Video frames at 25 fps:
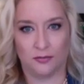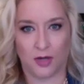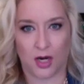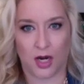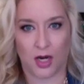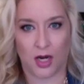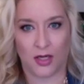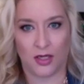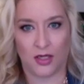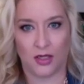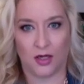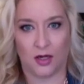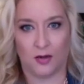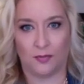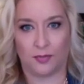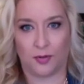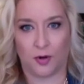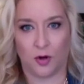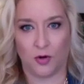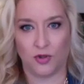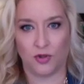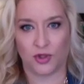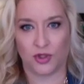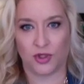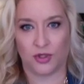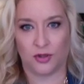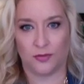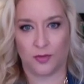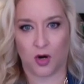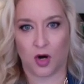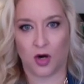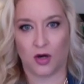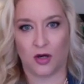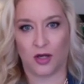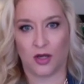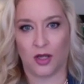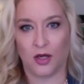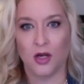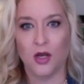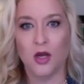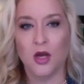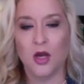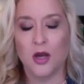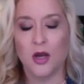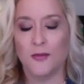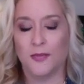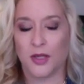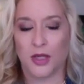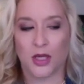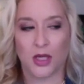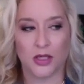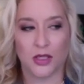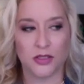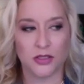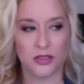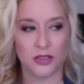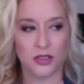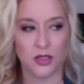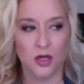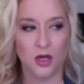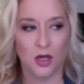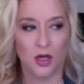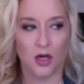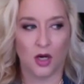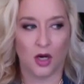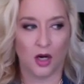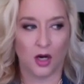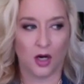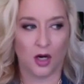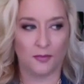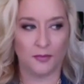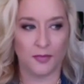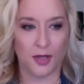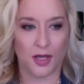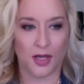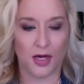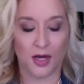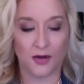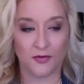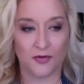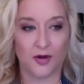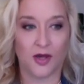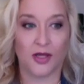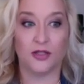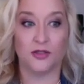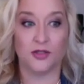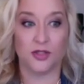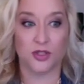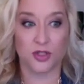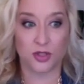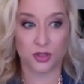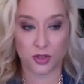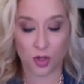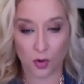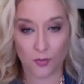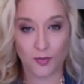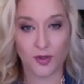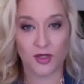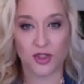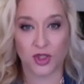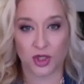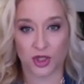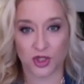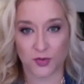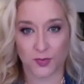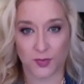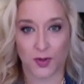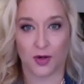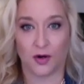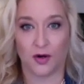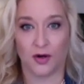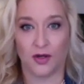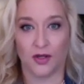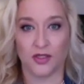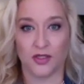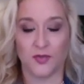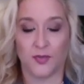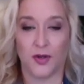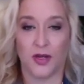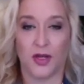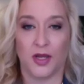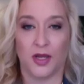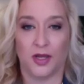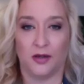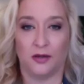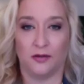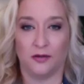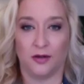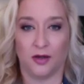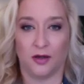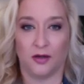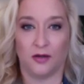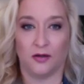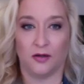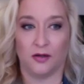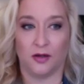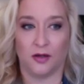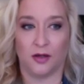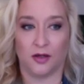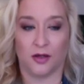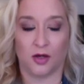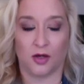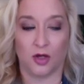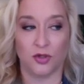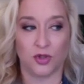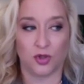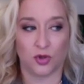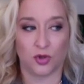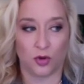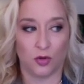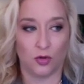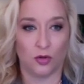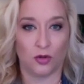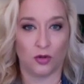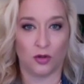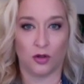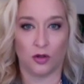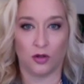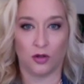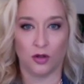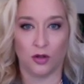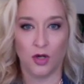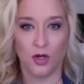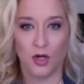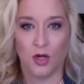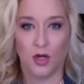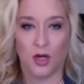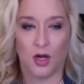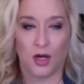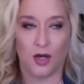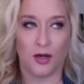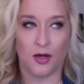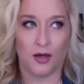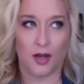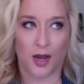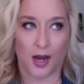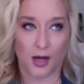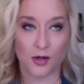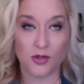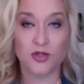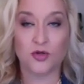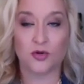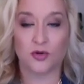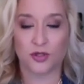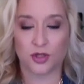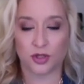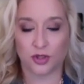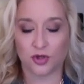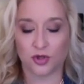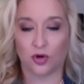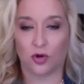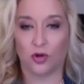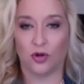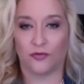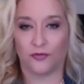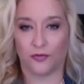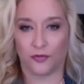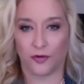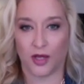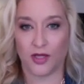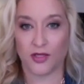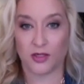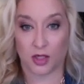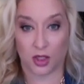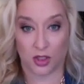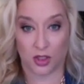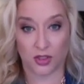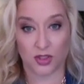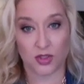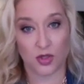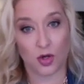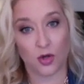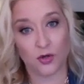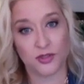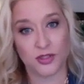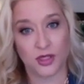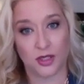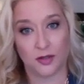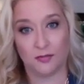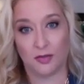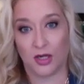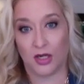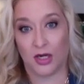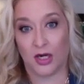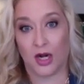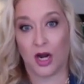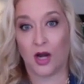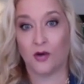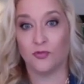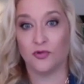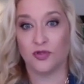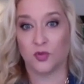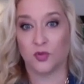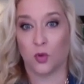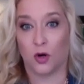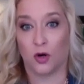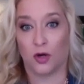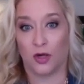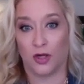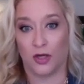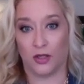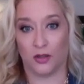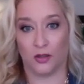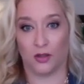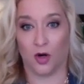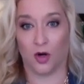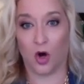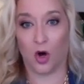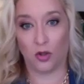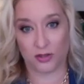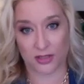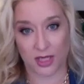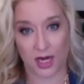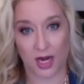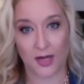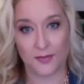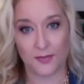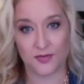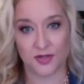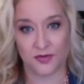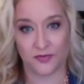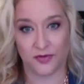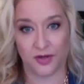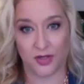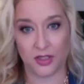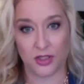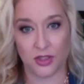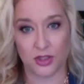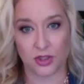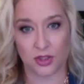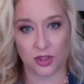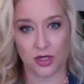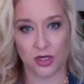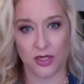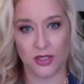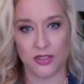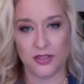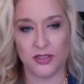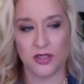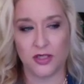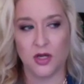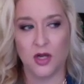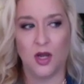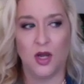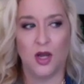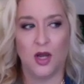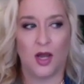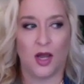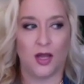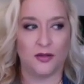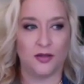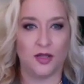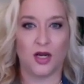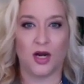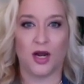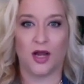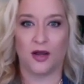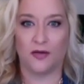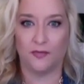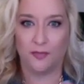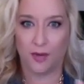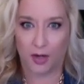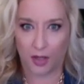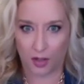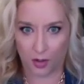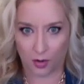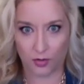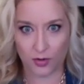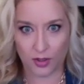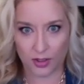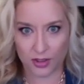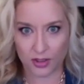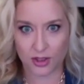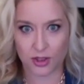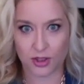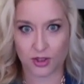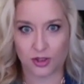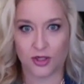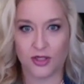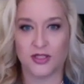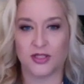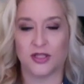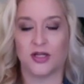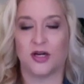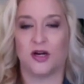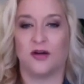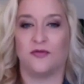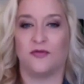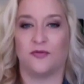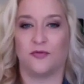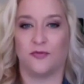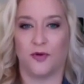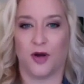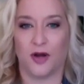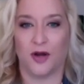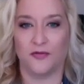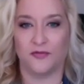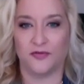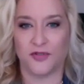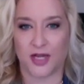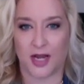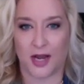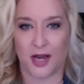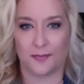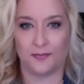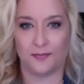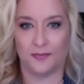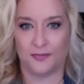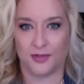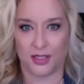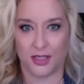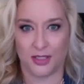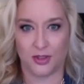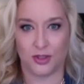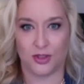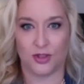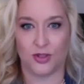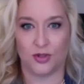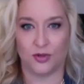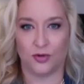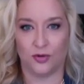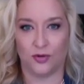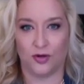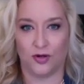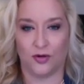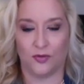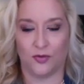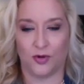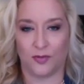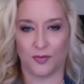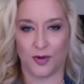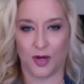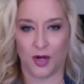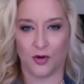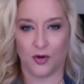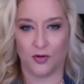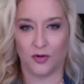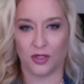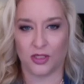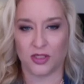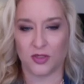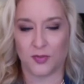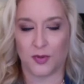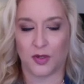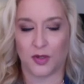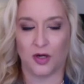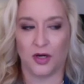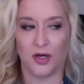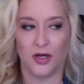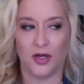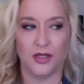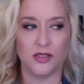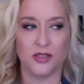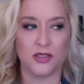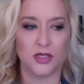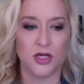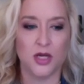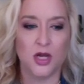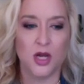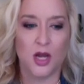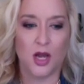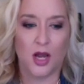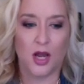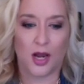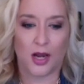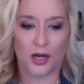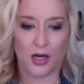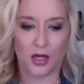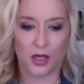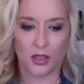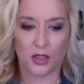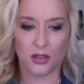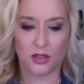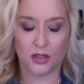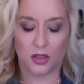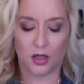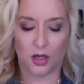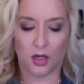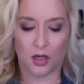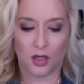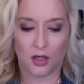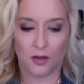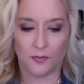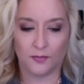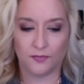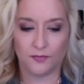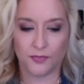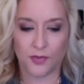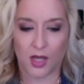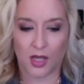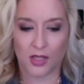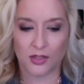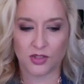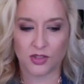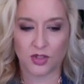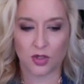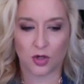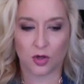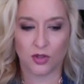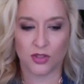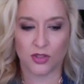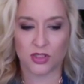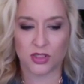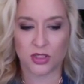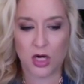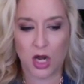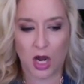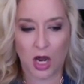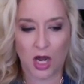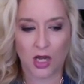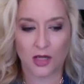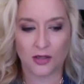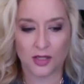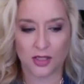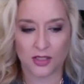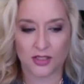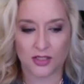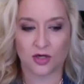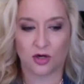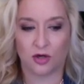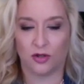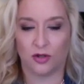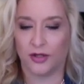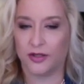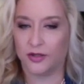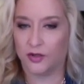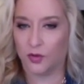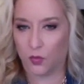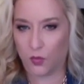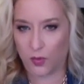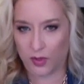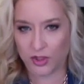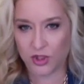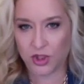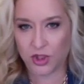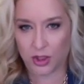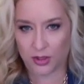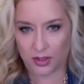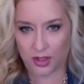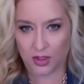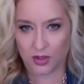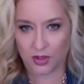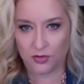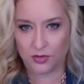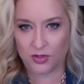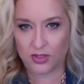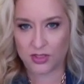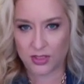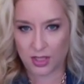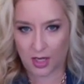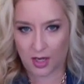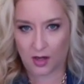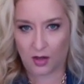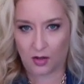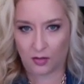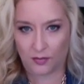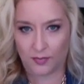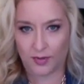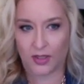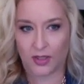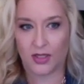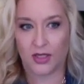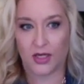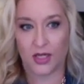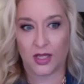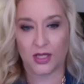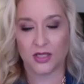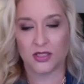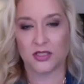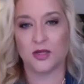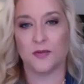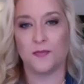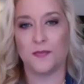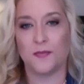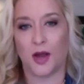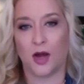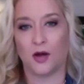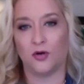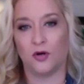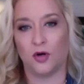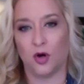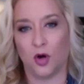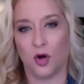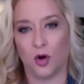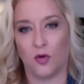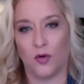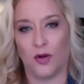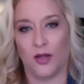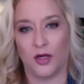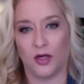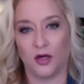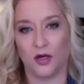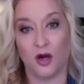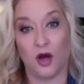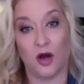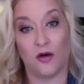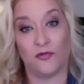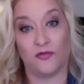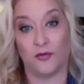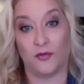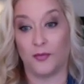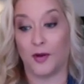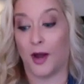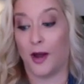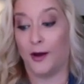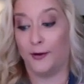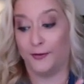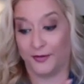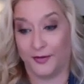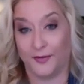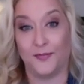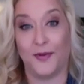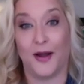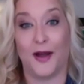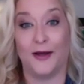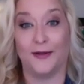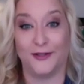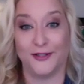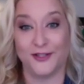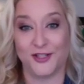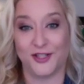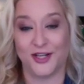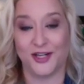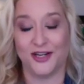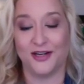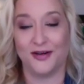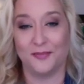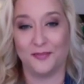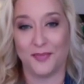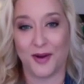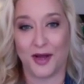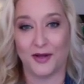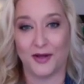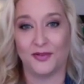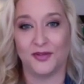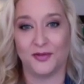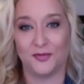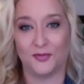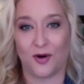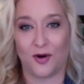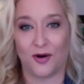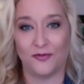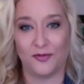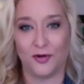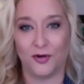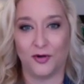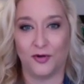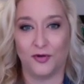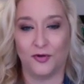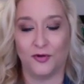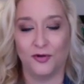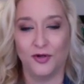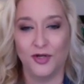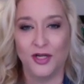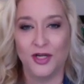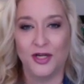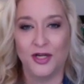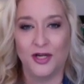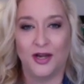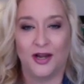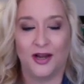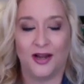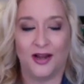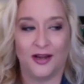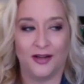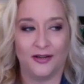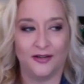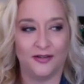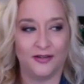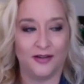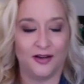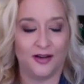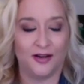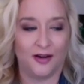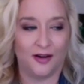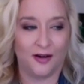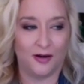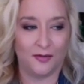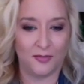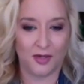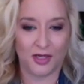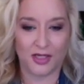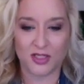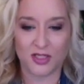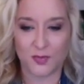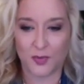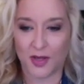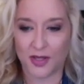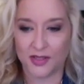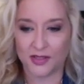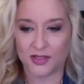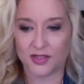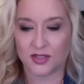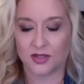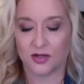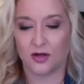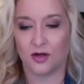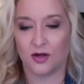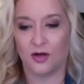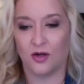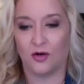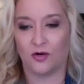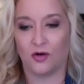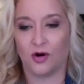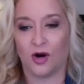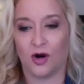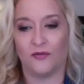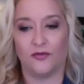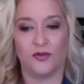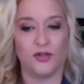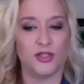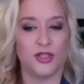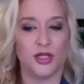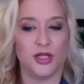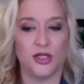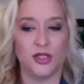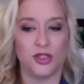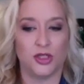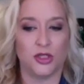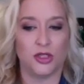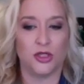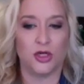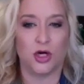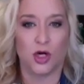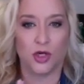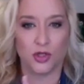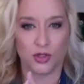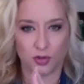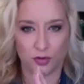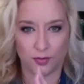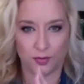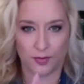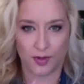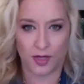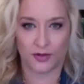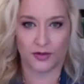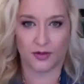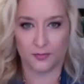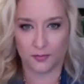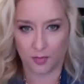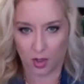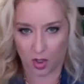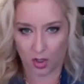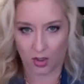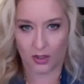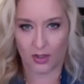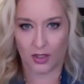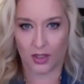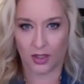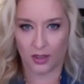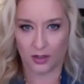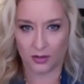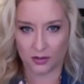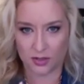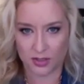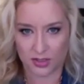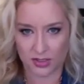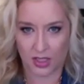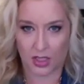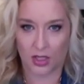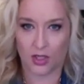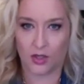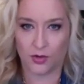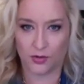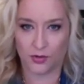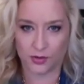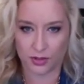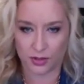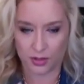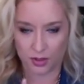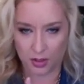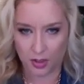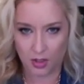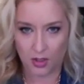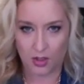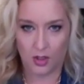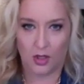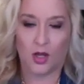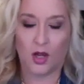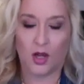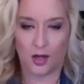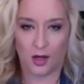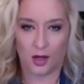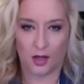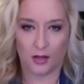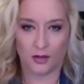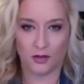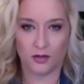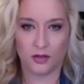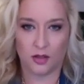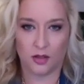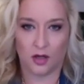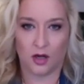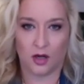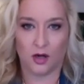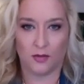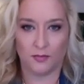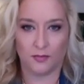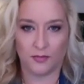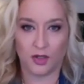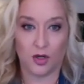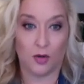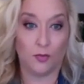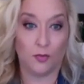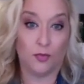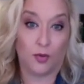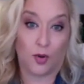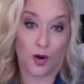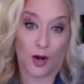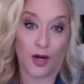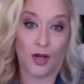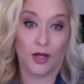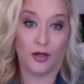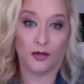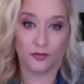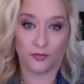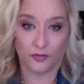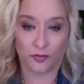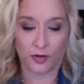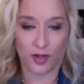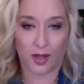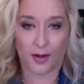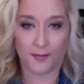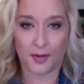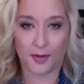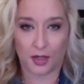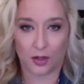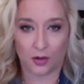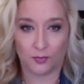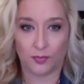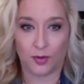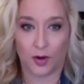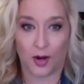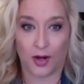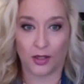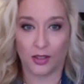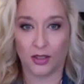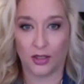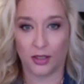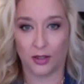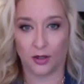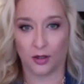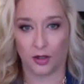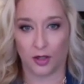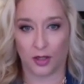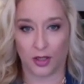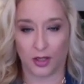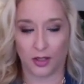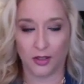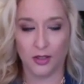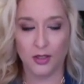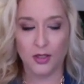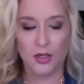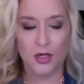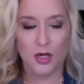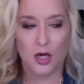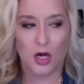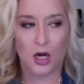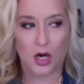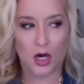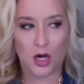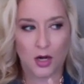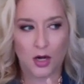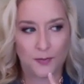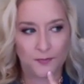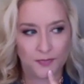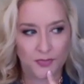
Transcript: my approach to the market because. Um, and I've had so much experience being a, a controller uh, outsource controller for a consultant, meaning I was working in all types of industries, mm. and then I have my own industries that I've I've tapped into with my own experience, mm. and um, and so it's not necessarily the widget that you sell, but it is about knowing enough about the balance sheet, about the revenue and um, expense, you know, conversation, and also about the marketing, sales, and um, you know, brand for that matter, brand clarity, yeah.